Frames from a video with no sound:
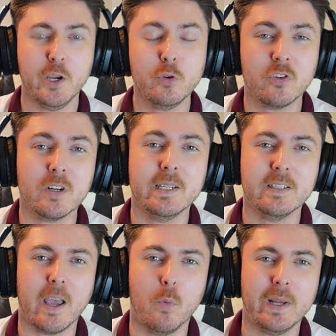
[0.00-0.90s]
Are you struggling
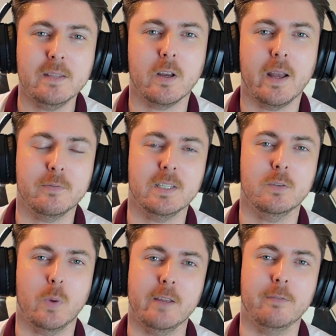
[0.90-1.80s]
to get wins on
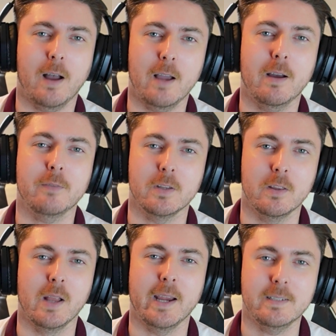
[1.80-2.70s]
FC25 after
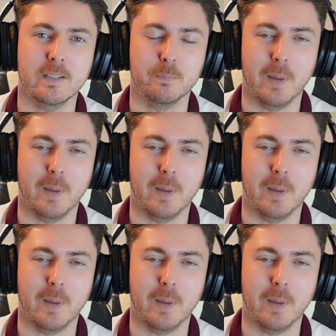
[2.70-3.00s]
the latest